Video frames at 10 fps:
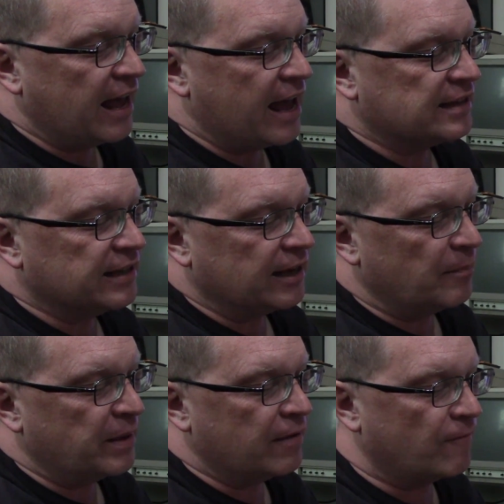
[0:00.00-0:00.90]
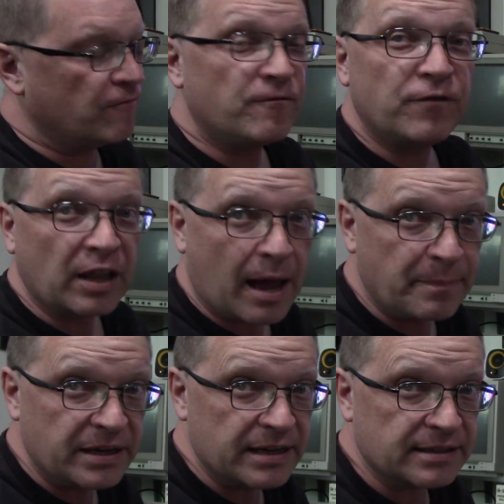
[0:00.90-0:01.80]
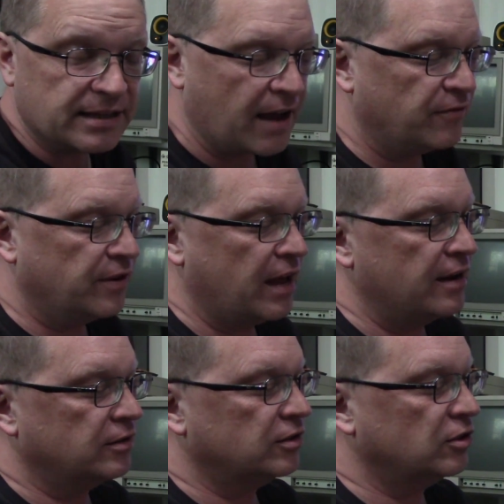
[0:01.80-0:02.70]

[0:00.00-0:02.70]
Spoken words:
acts like a big floppy disk after that.